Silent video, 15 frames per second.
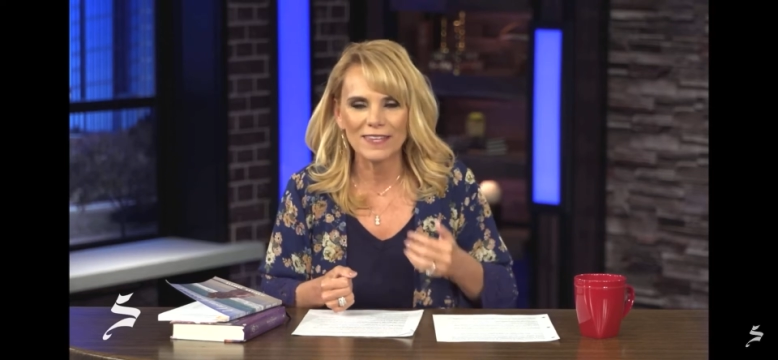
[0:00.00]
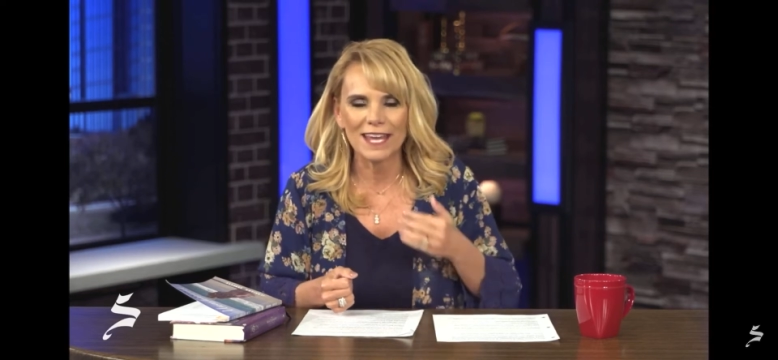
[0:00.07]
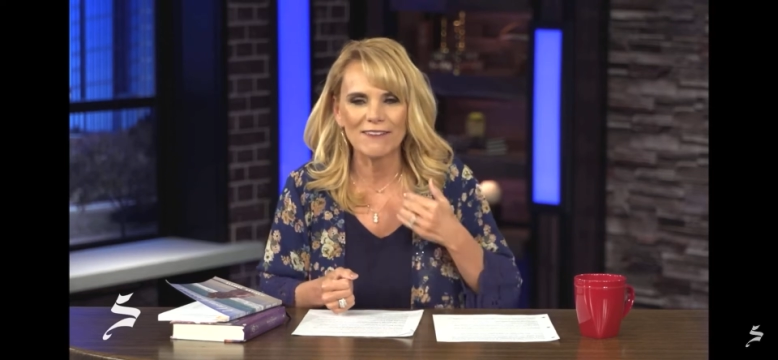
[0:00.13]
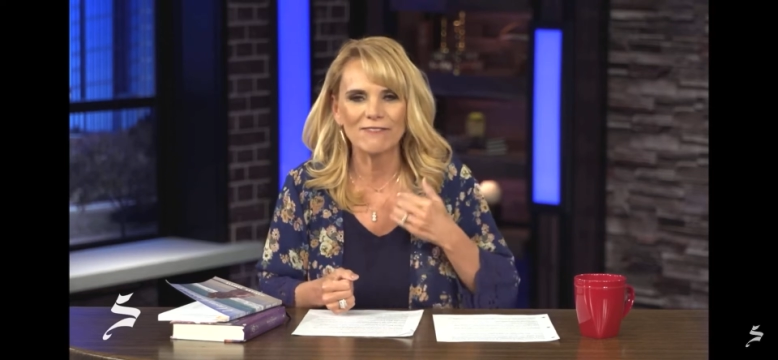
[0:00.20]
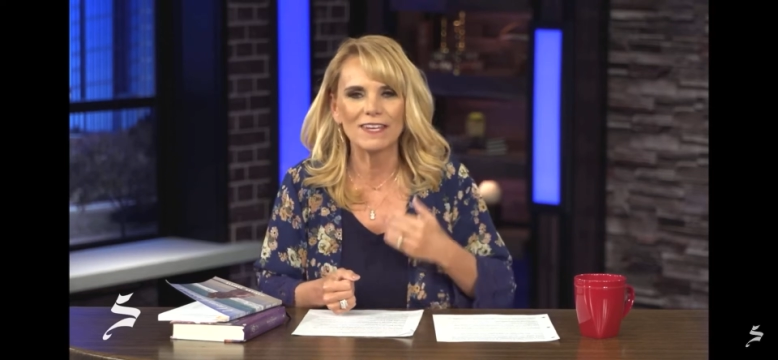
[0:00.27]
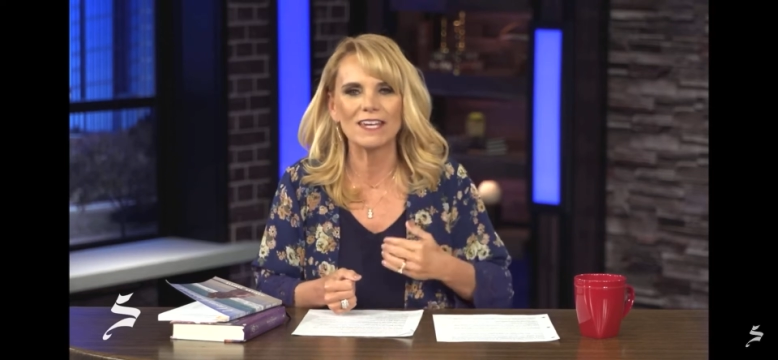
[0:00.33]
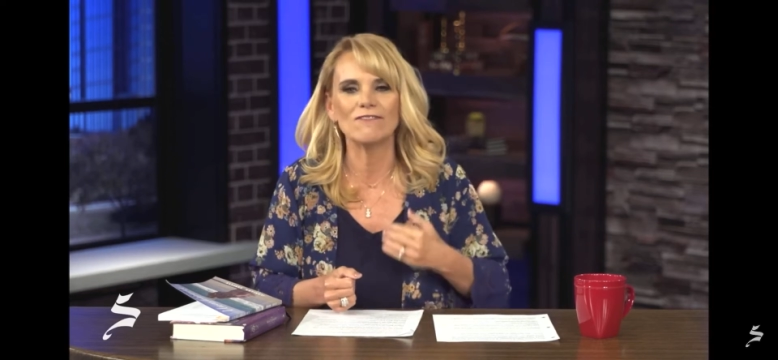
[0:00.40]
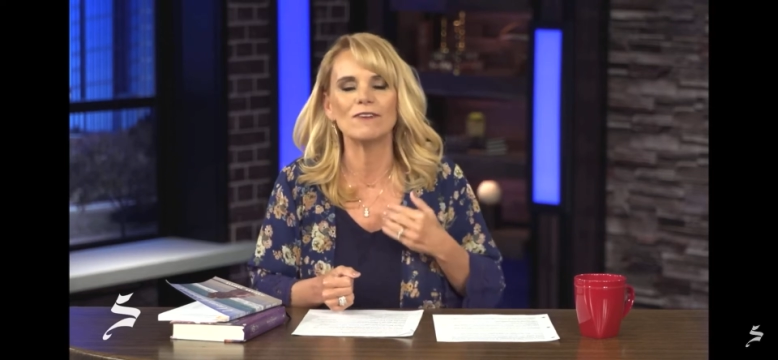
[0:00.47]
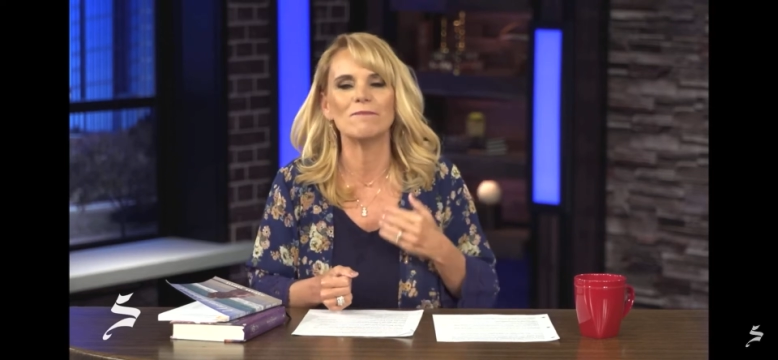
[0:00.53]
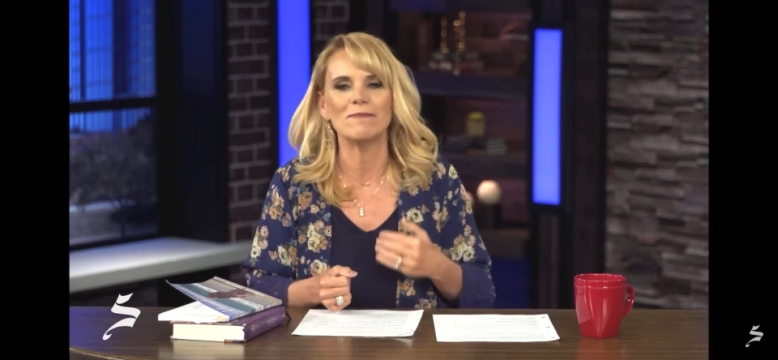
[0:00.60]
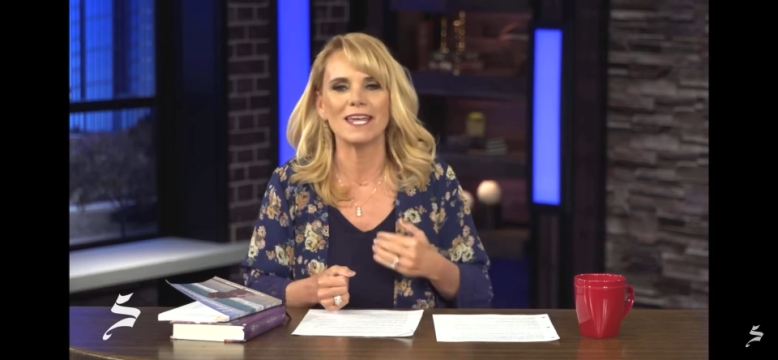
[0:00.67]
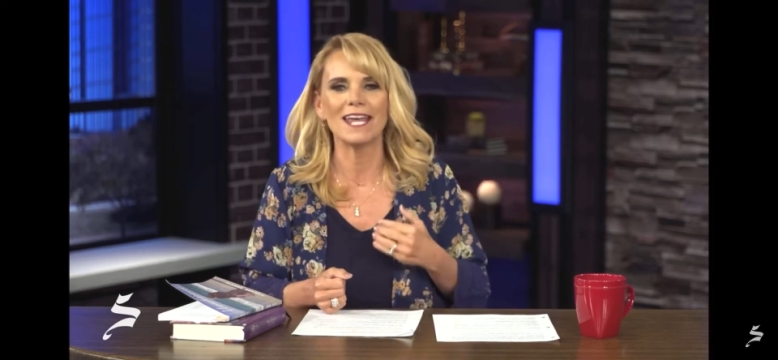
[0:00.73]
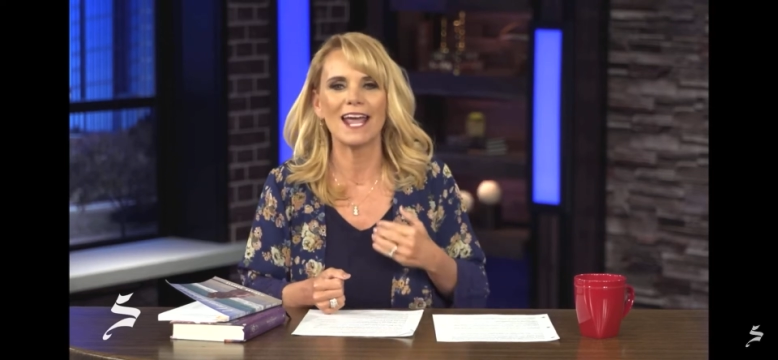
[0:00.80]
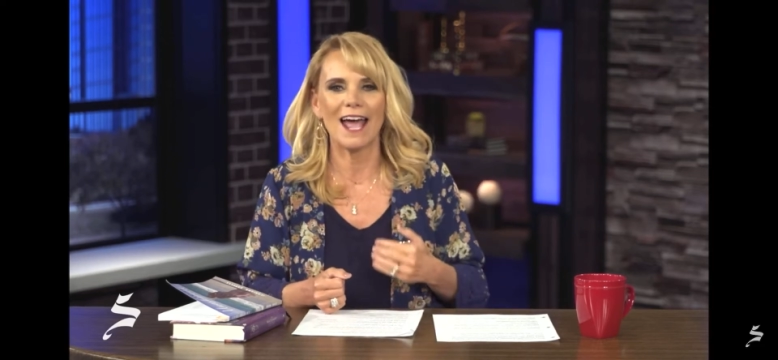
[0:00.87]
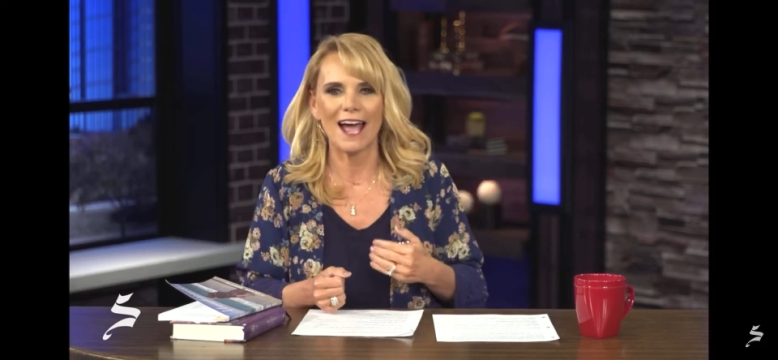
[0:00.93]
they've given
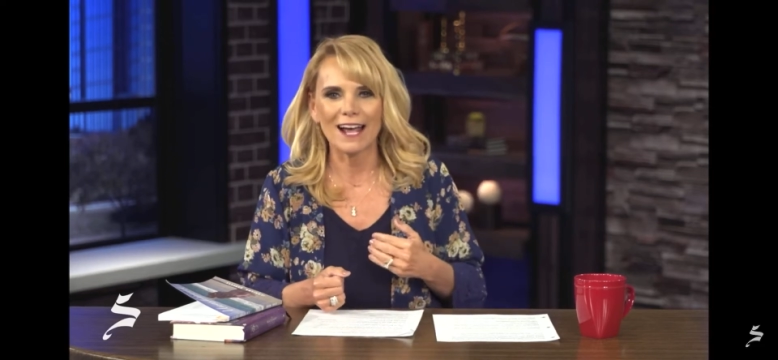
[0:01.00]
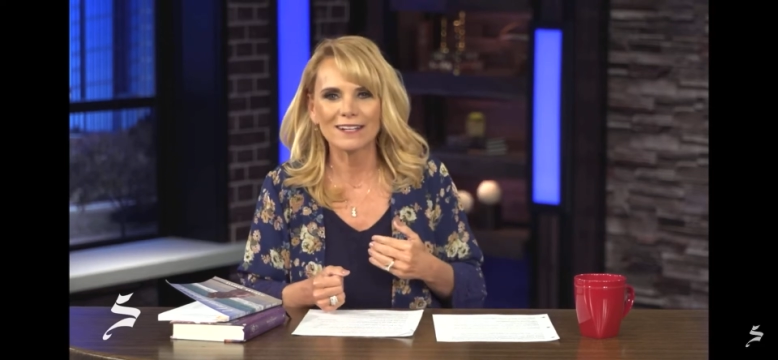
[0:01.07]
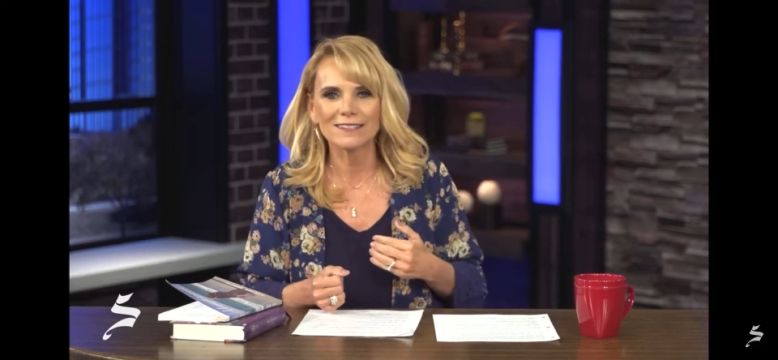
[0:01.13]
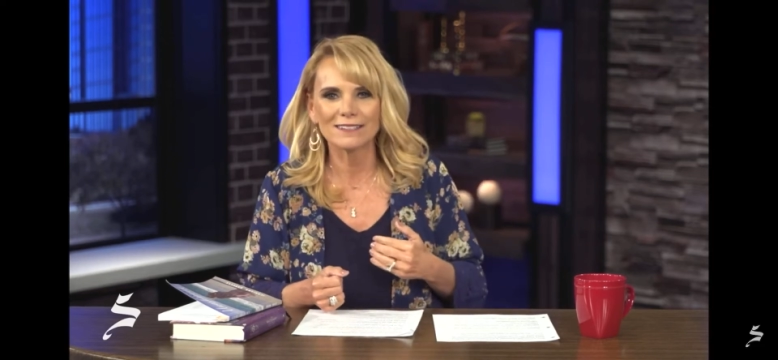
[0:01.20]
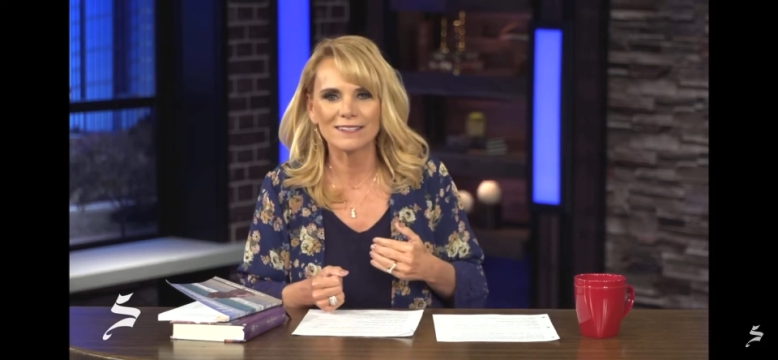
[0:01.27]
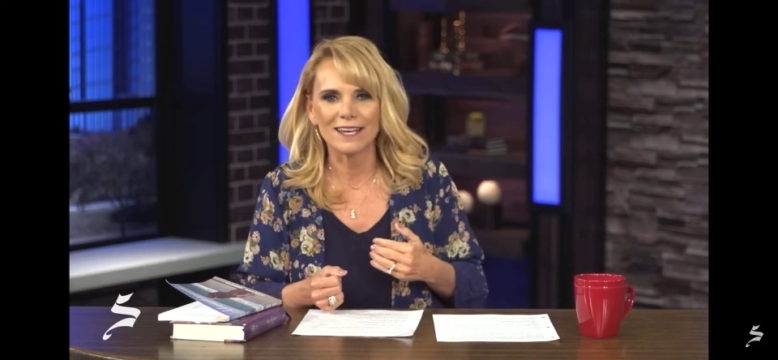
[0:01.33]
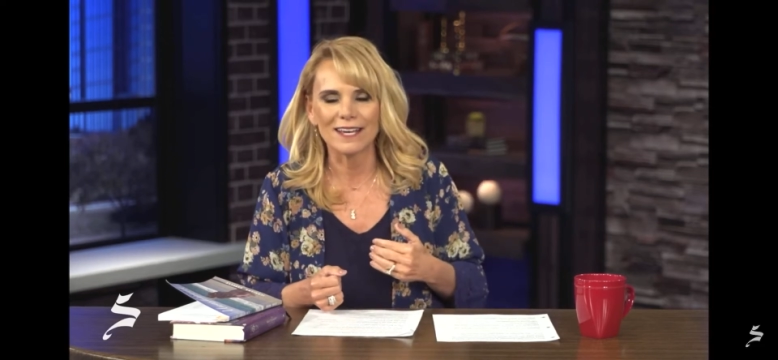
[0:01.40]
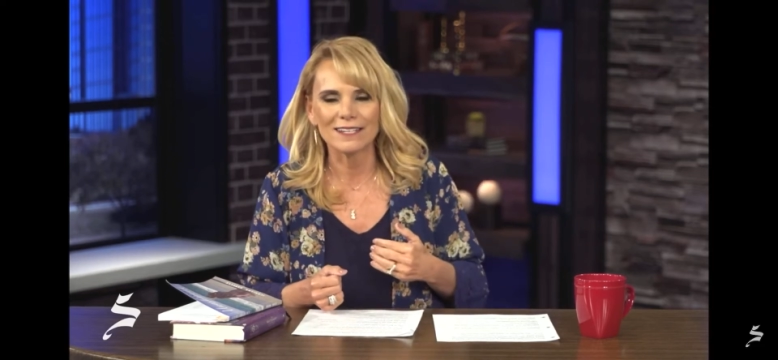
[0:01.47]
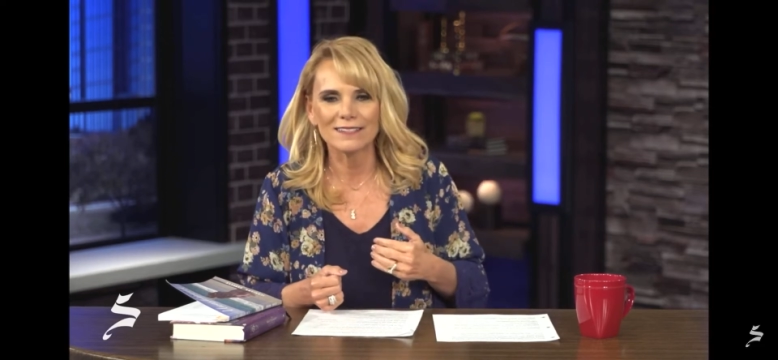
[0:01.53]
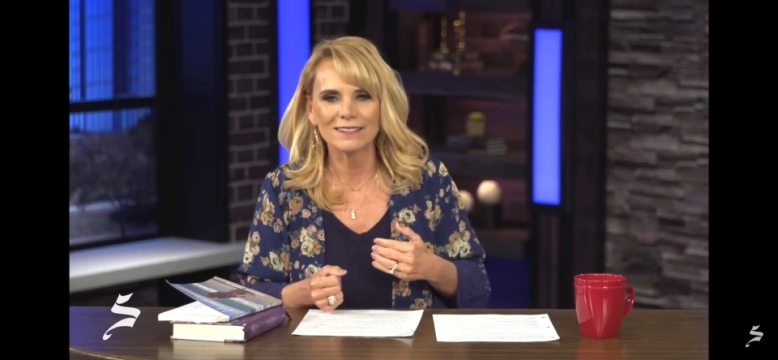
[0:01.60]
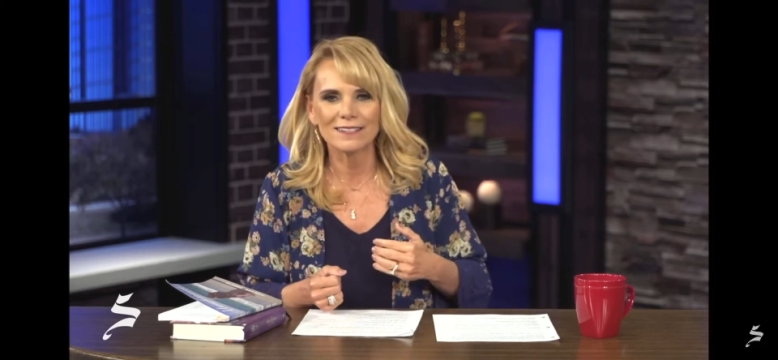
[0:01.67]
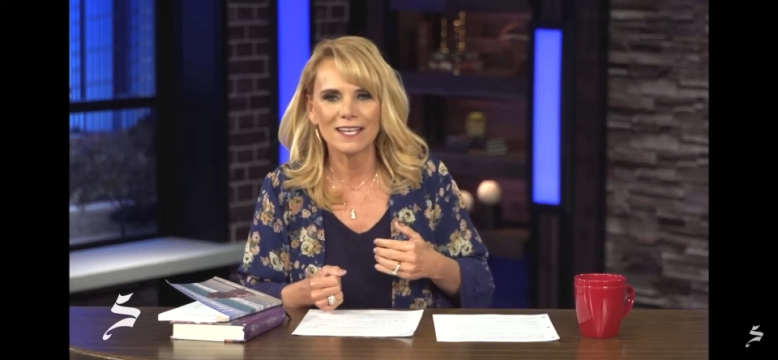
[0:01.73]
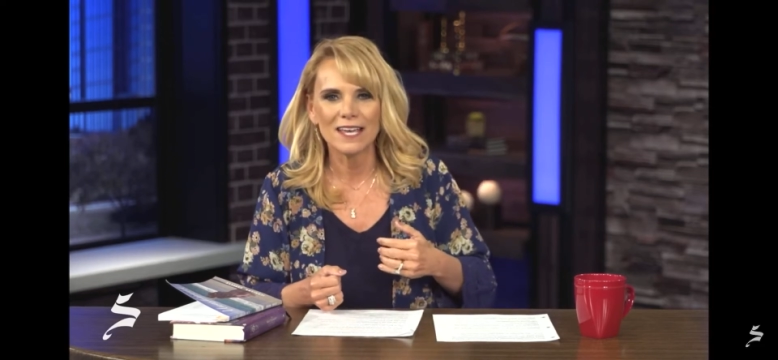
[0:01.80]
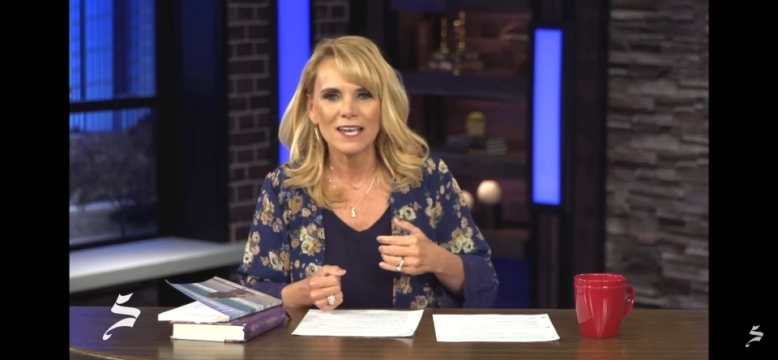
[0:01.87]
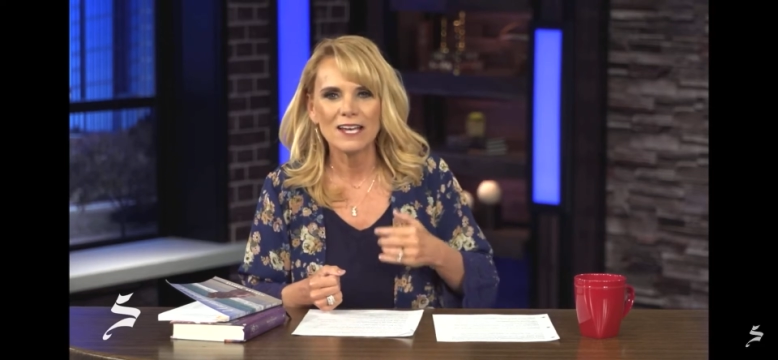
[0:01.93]
me access